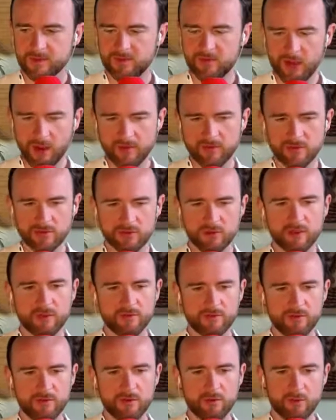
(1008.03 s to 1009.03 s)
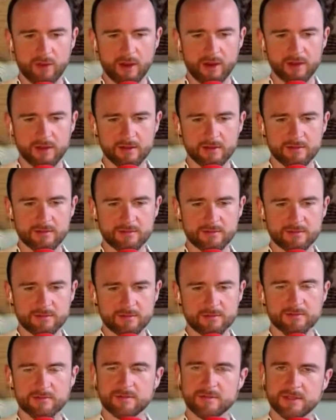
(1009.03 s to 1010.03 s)
If you haven't done it for a while,
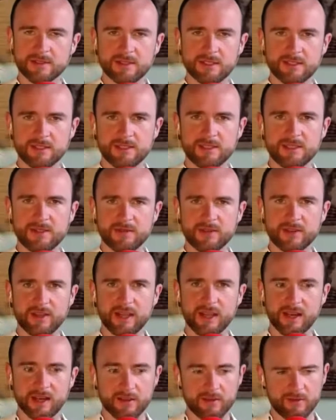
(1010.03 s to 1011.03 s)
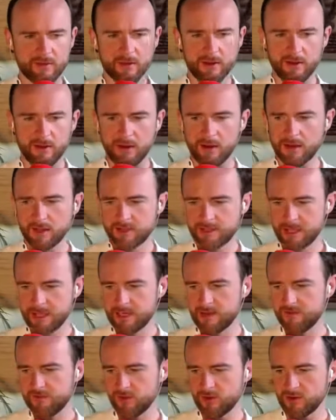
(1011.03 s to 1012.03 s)
it's easy to forget. Like I've got a lot of
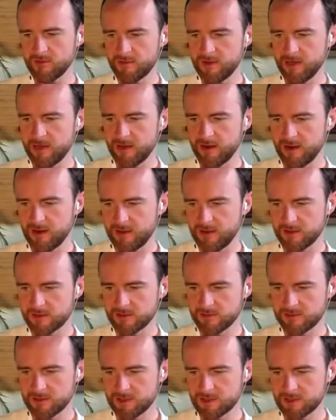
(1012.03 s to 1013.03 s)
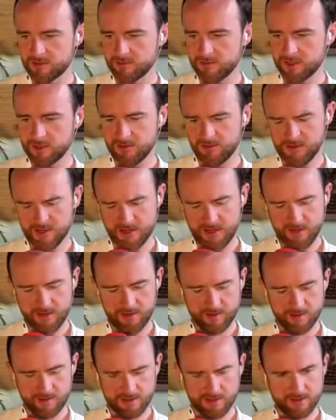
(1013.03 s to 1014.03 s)
tech in front of me here, and sometimes I'm like, do I need
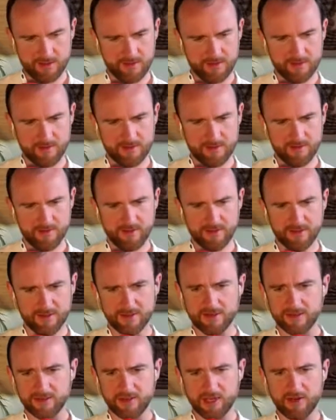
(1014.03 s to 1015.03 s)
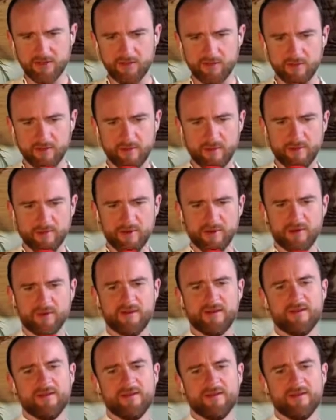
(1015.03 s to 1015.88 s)
all this? I can't even remember.